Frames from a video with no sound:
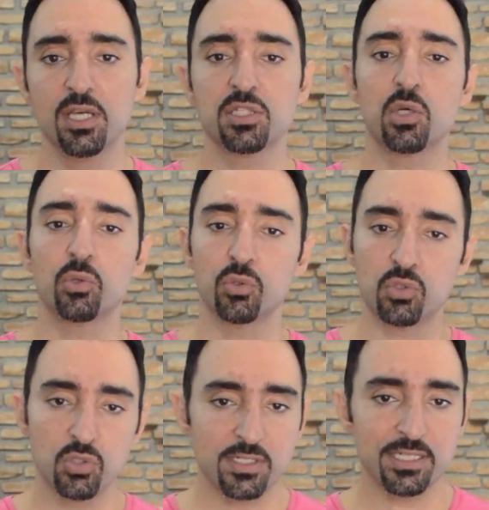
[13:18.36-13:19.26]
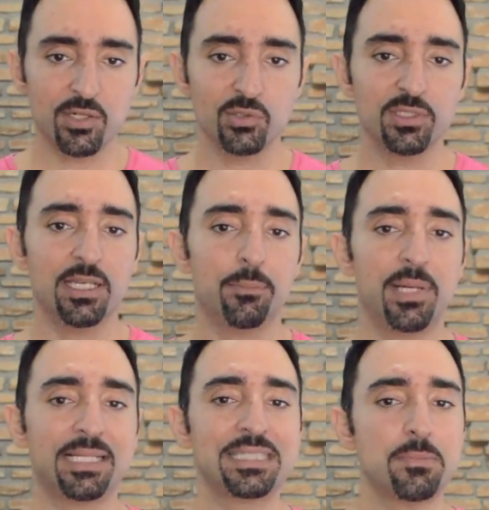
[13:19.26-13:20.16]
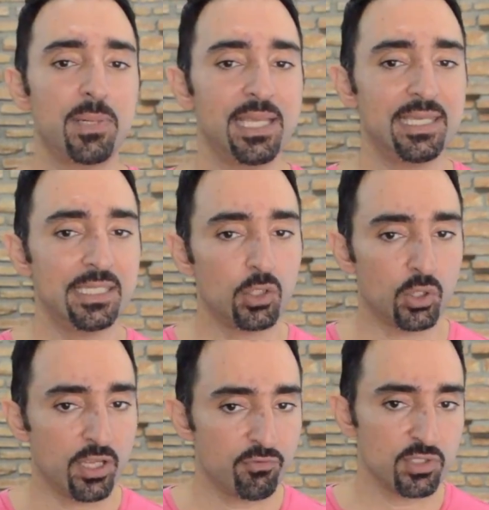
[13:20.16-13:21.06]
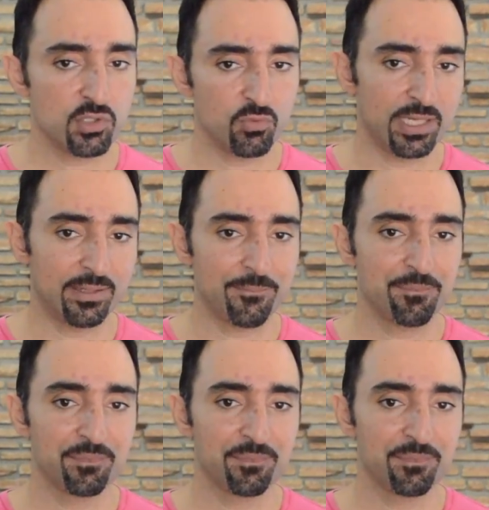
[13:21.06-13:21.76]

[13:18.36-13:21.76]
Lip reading: So you choose a note and practice playing it on every string.